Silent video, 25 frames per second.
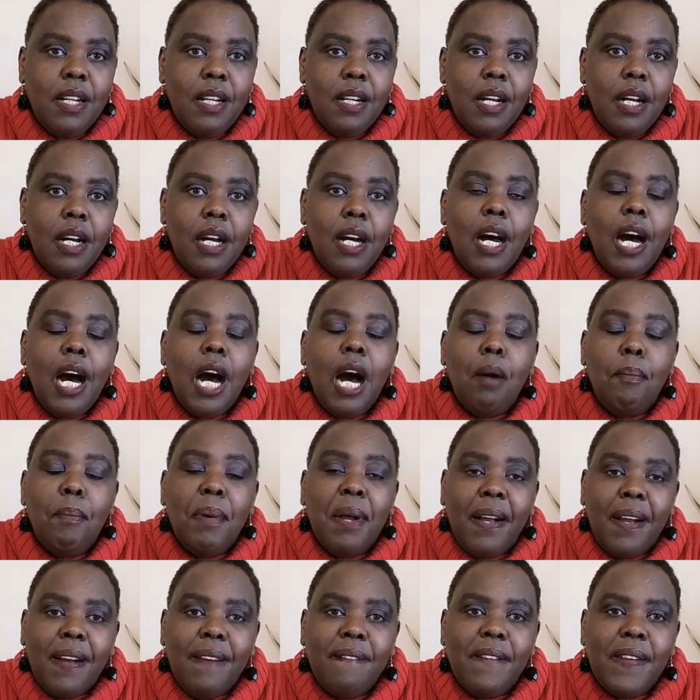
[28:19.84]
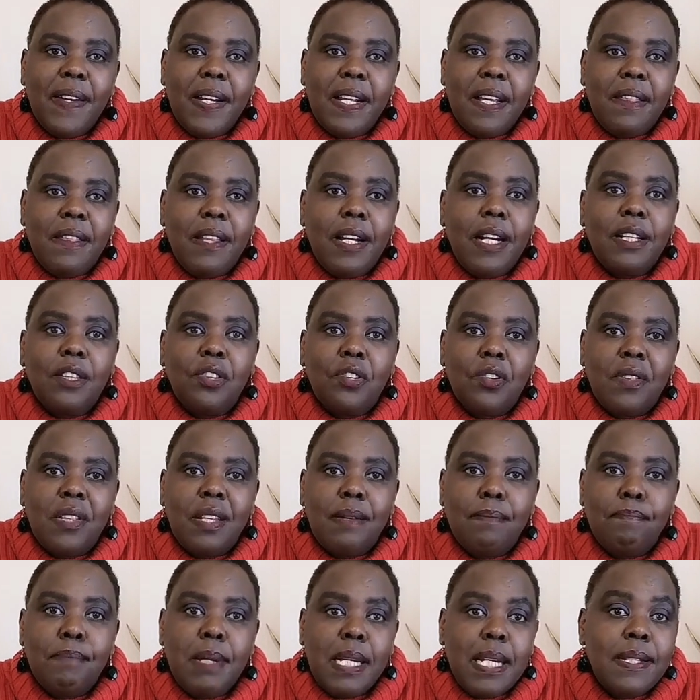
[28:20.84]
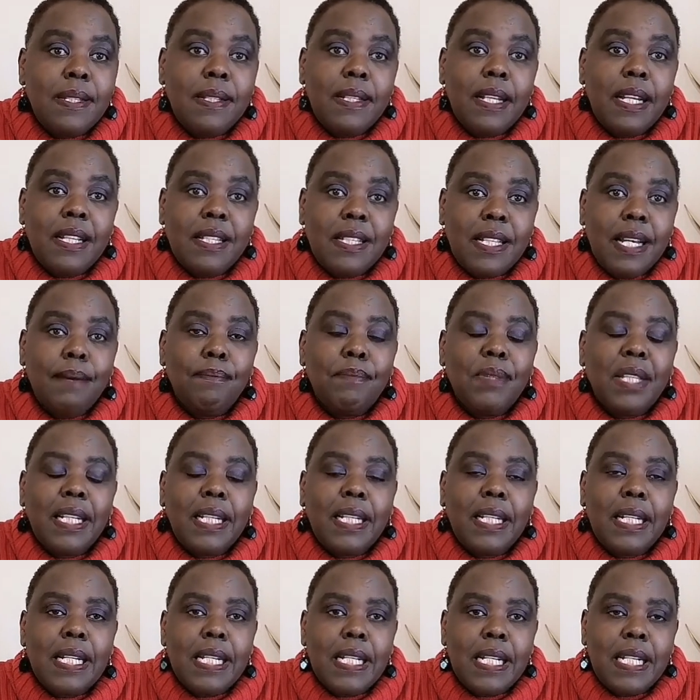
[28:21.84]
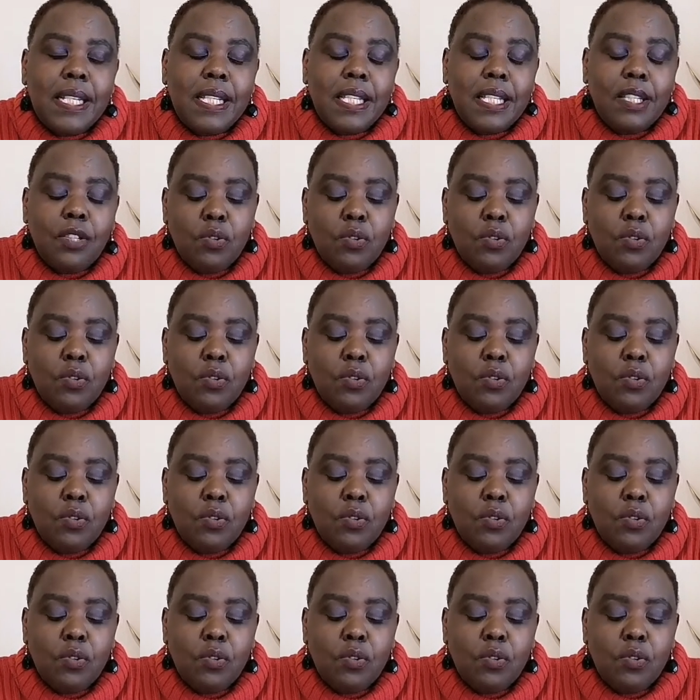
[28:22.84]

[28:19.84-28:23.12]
I'll be covering that on the best exam techniques.